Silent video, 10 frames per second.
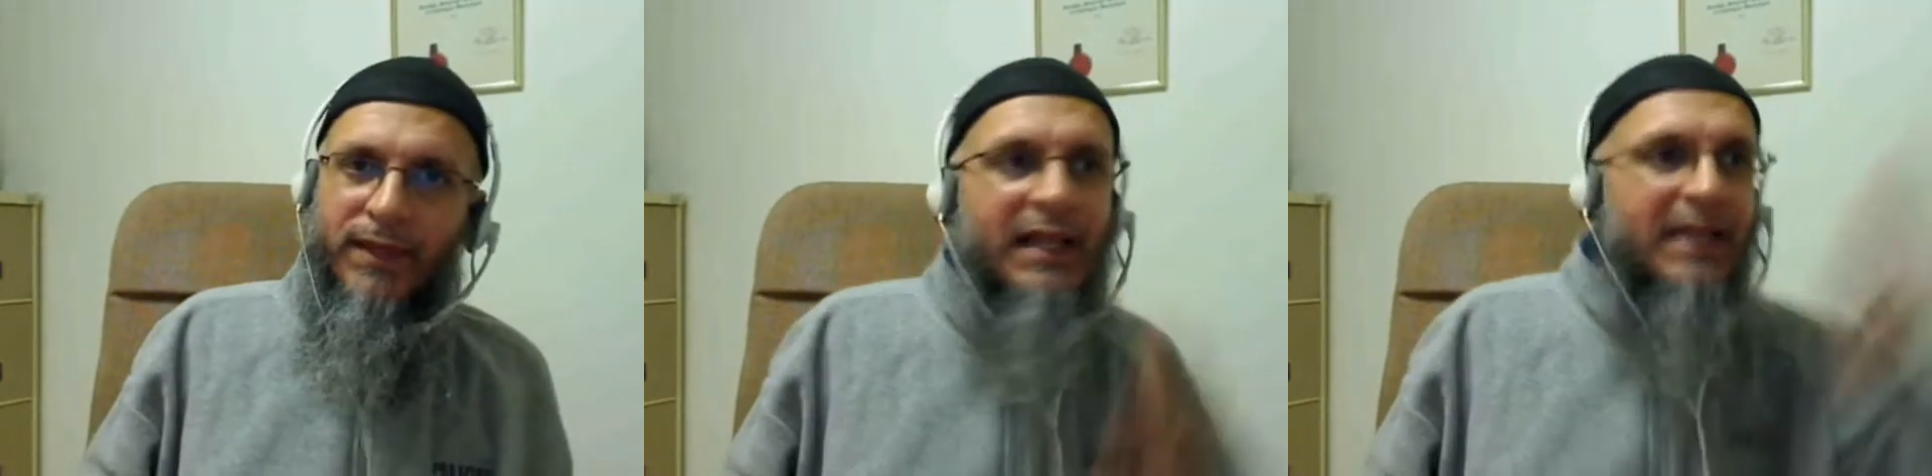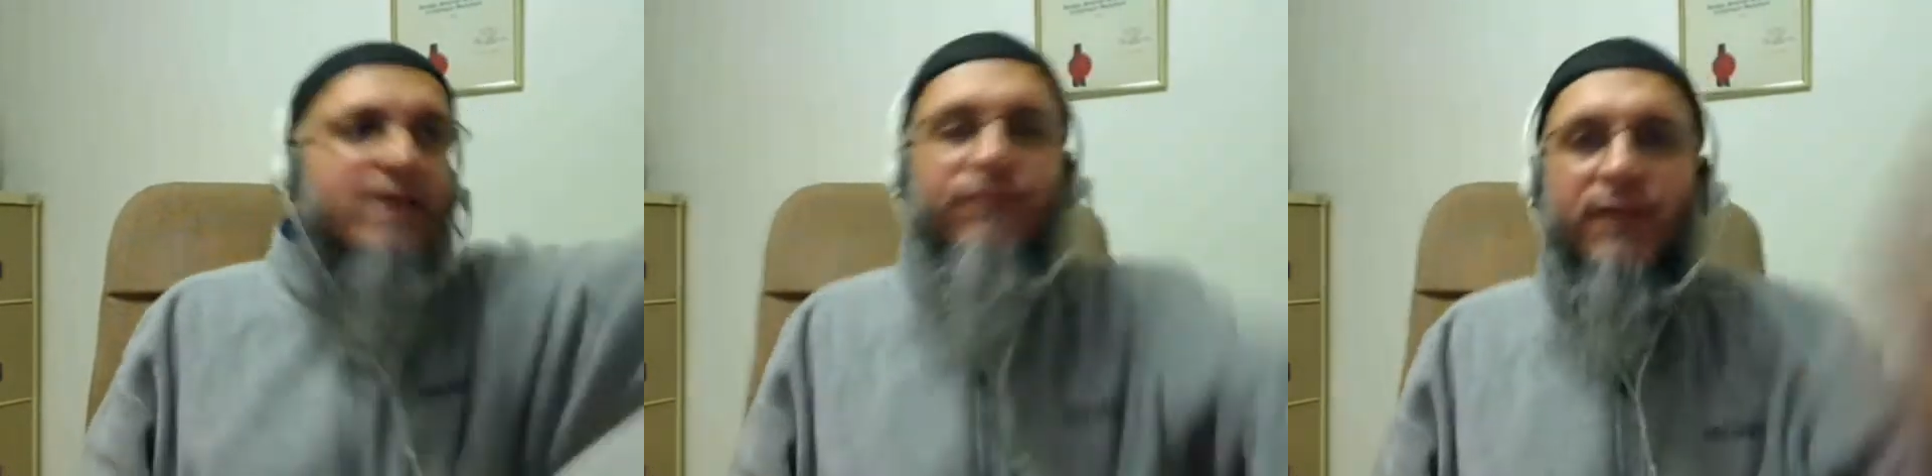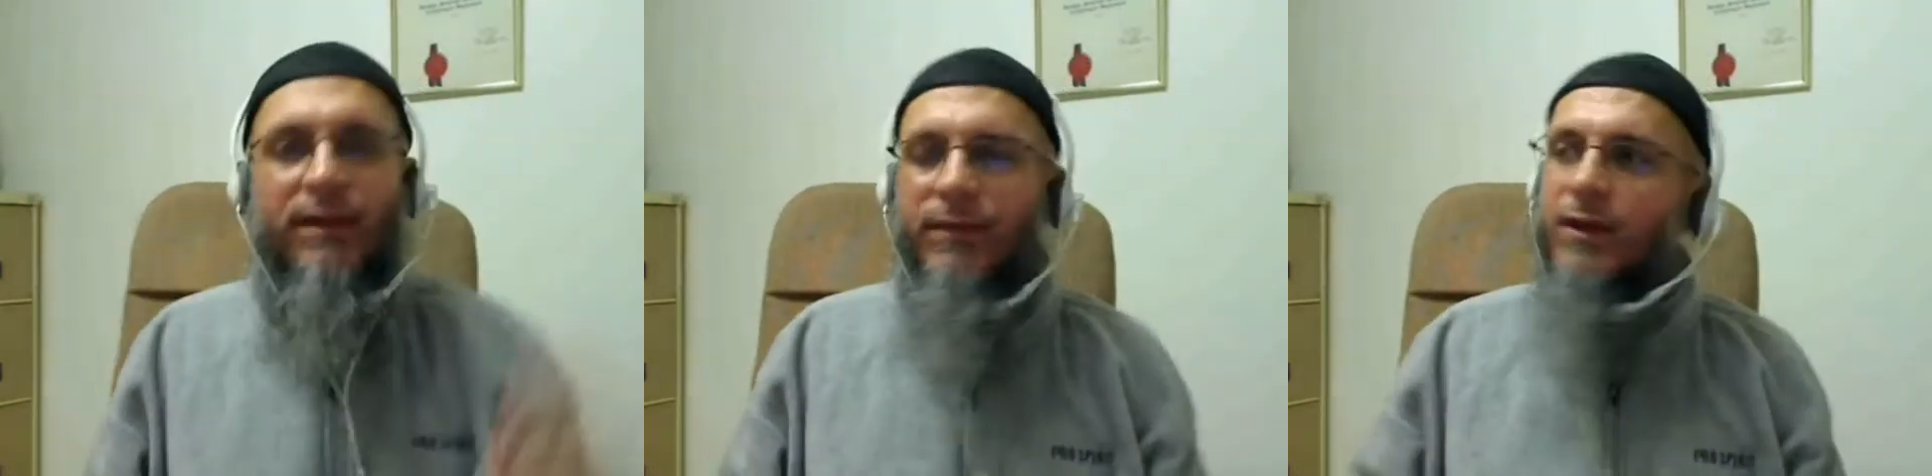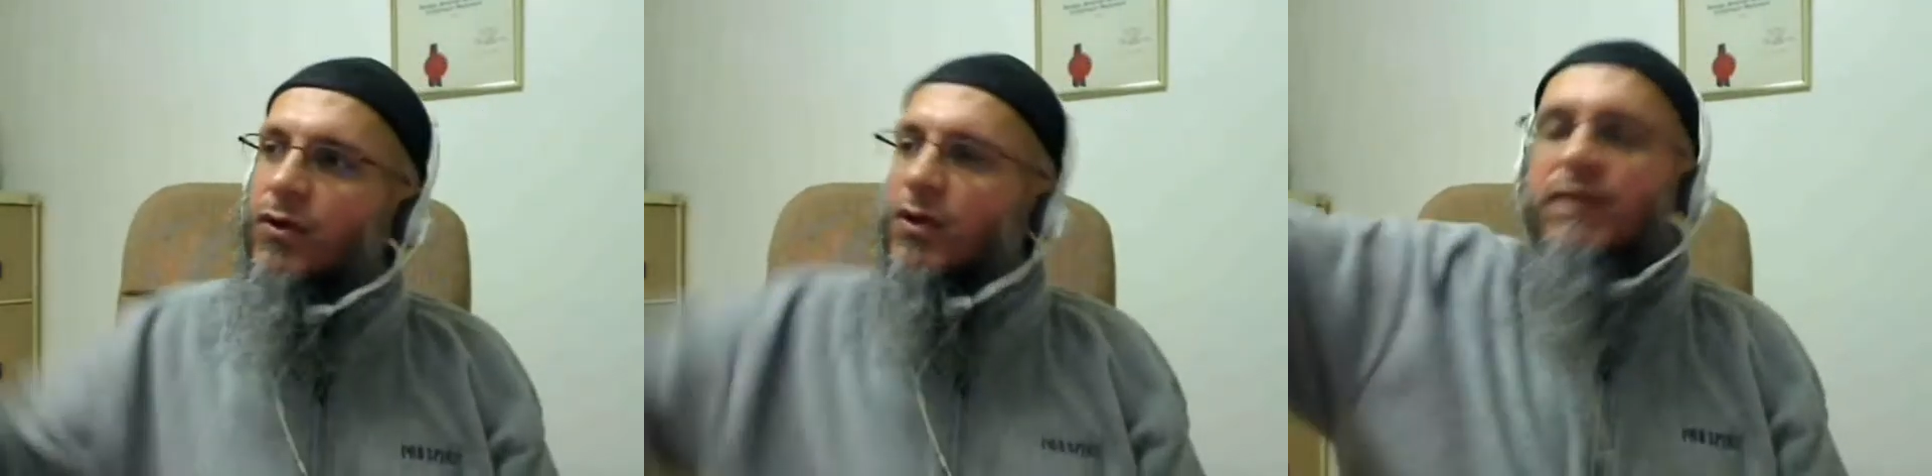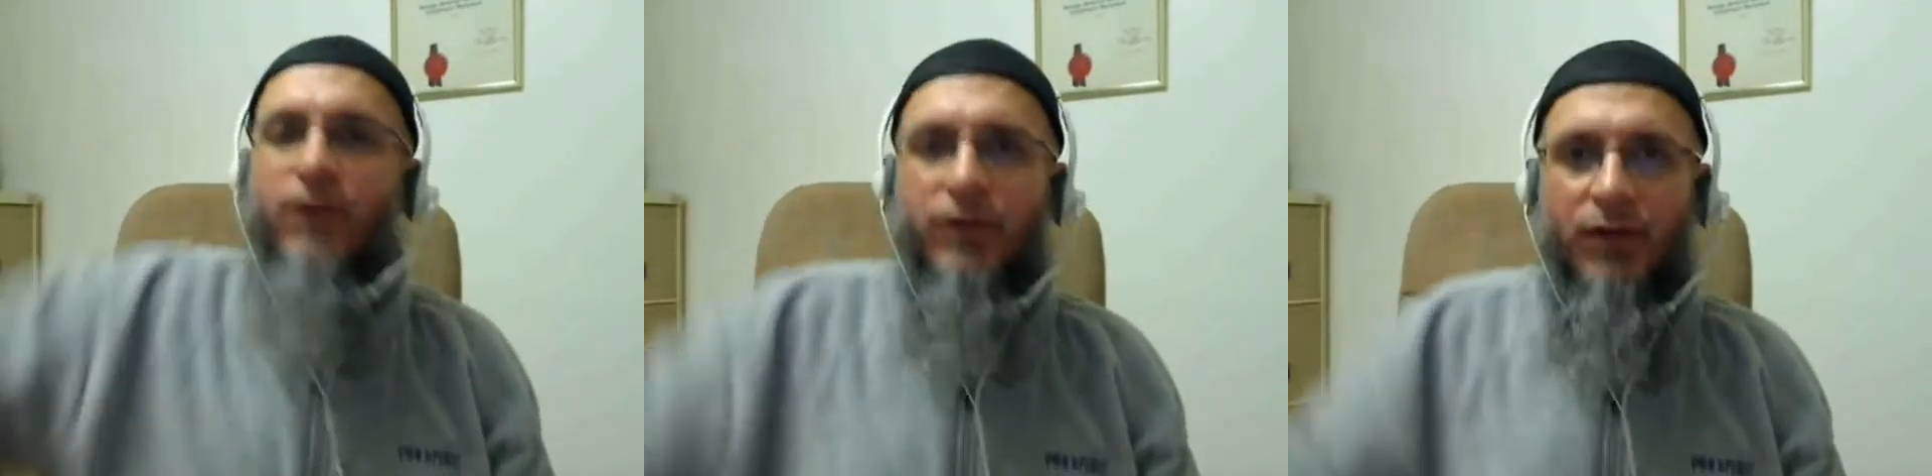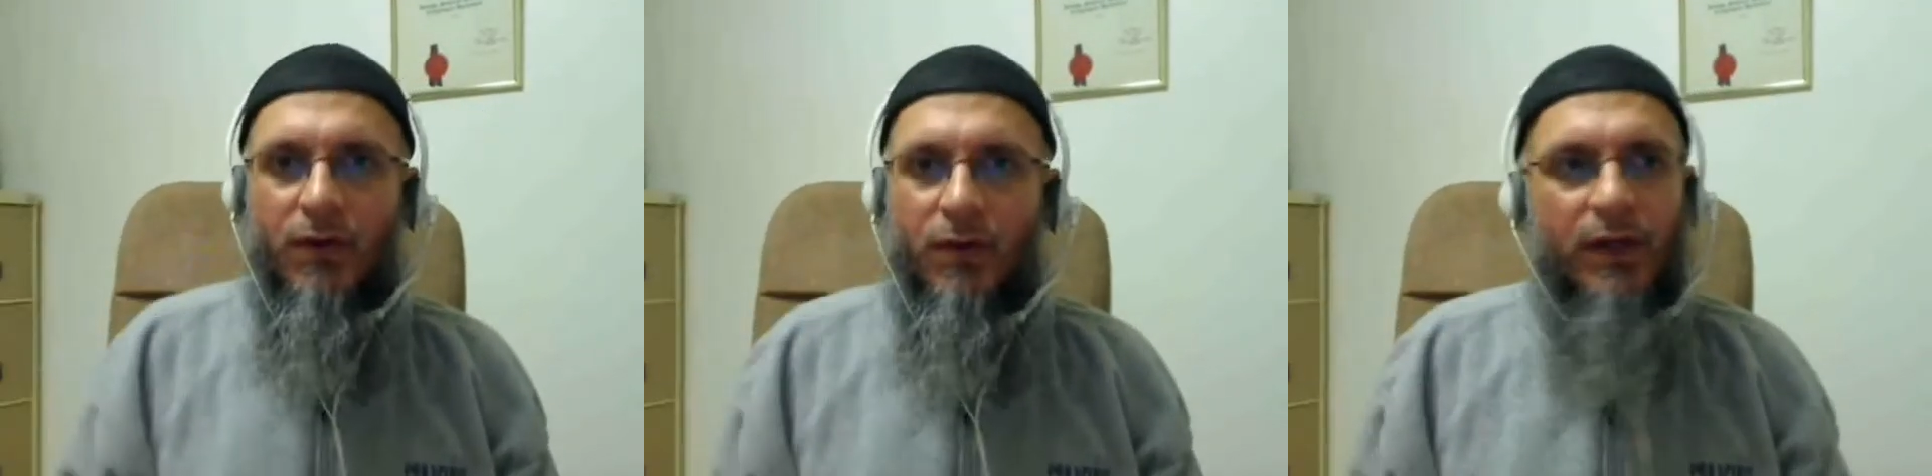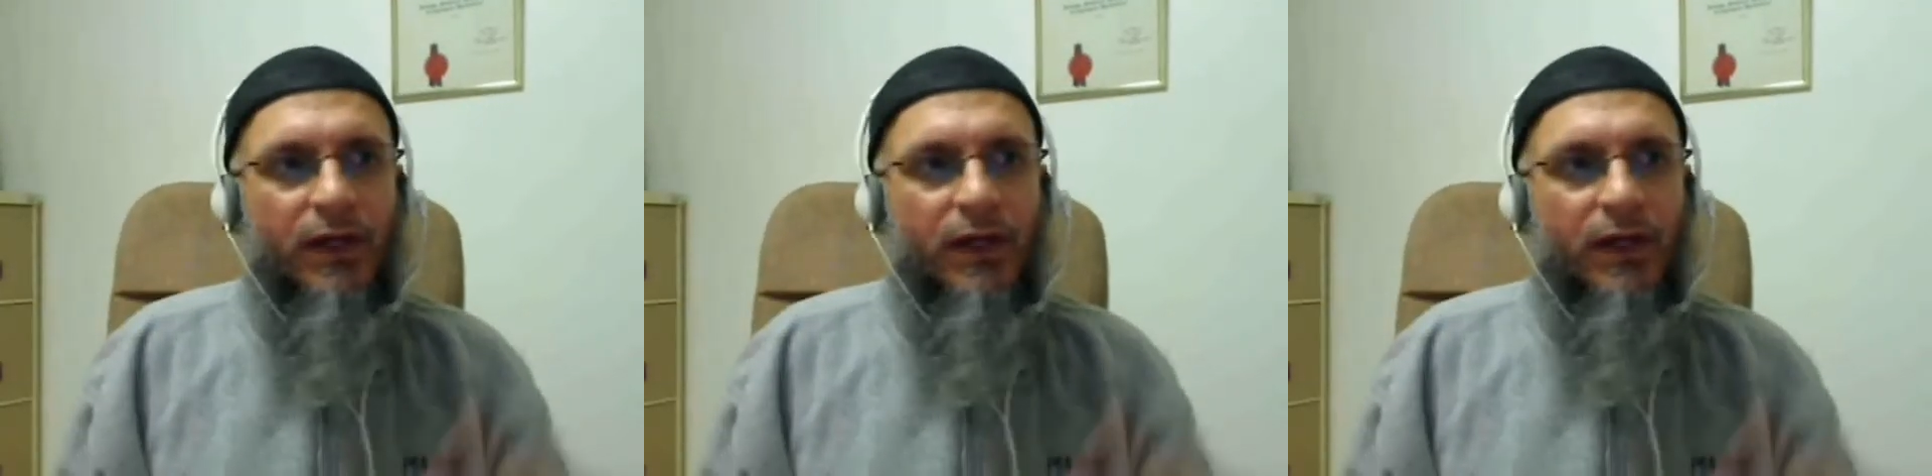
Leave them. Go live on your own.